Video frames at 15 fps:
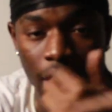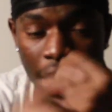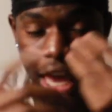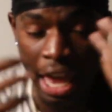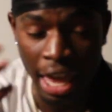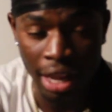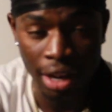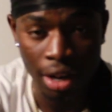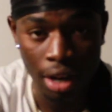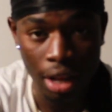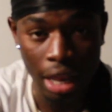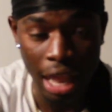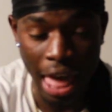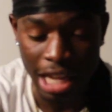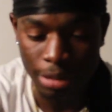And
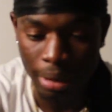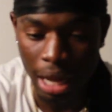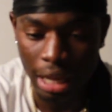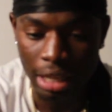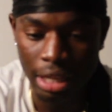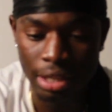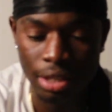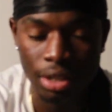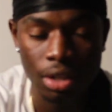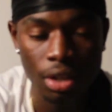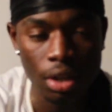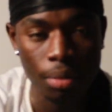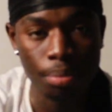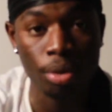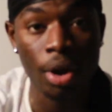last but not least,
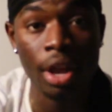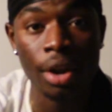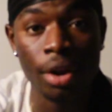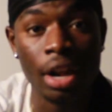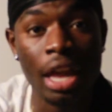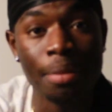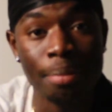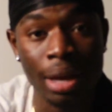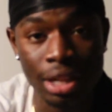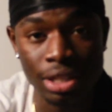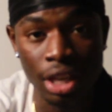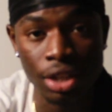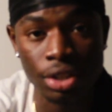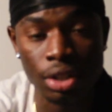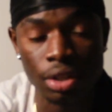prayer and
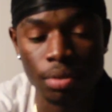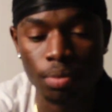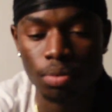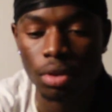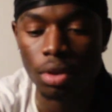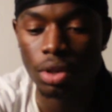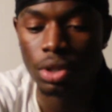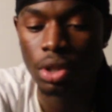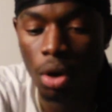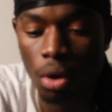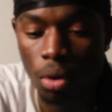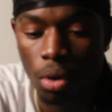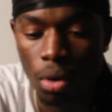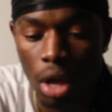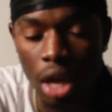meditation.
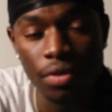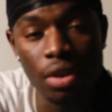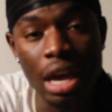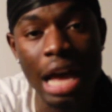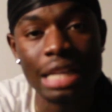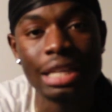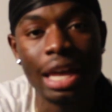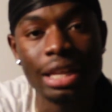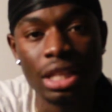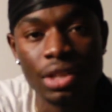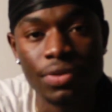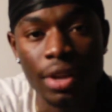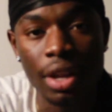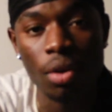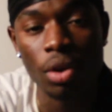So if you guys like this
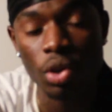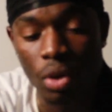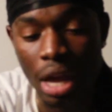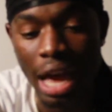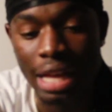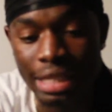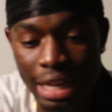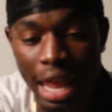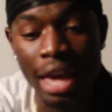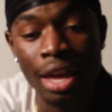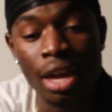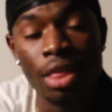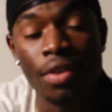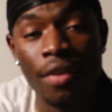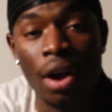video and you guys
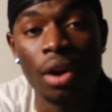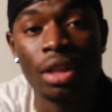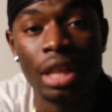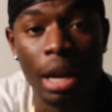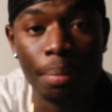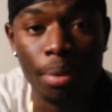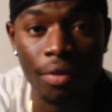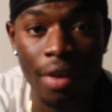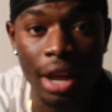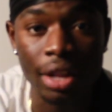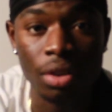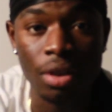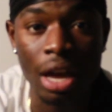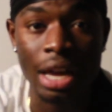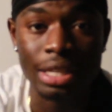like the value that I'm providing
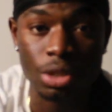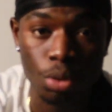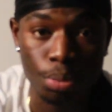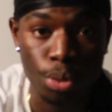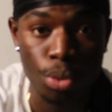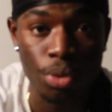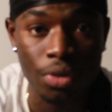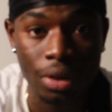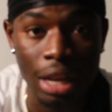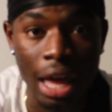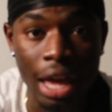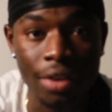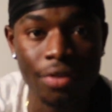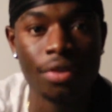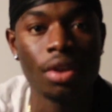you guys to improve your
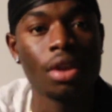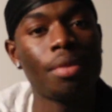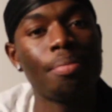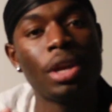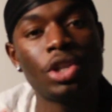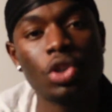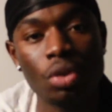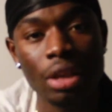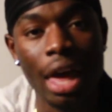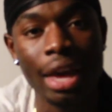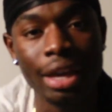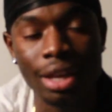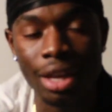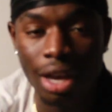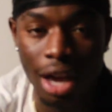life, make sure you
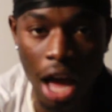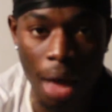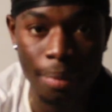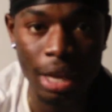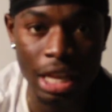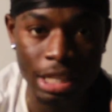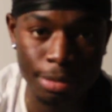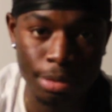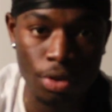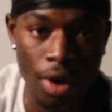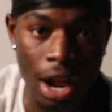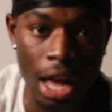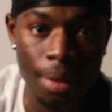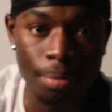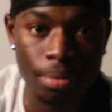like, comment, and
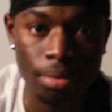subscribe.